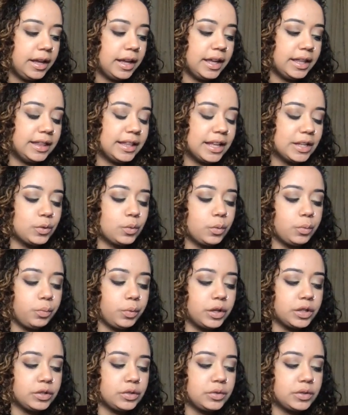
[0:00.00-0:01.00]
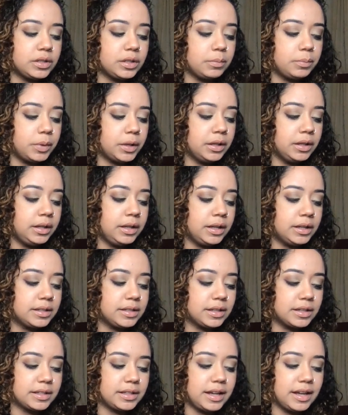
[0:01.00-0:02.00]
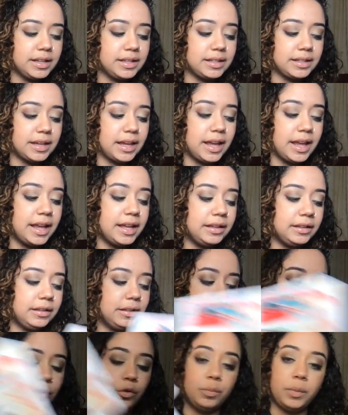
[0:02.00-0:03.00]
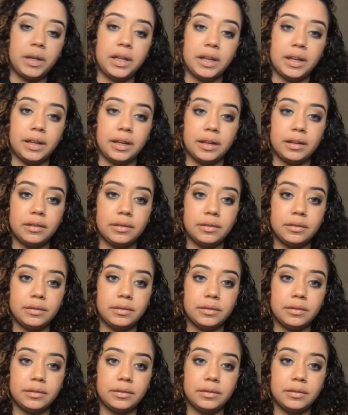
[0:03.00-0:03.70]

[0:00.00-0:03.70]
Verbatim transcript: And that's what brings you stability and success and a new beginning.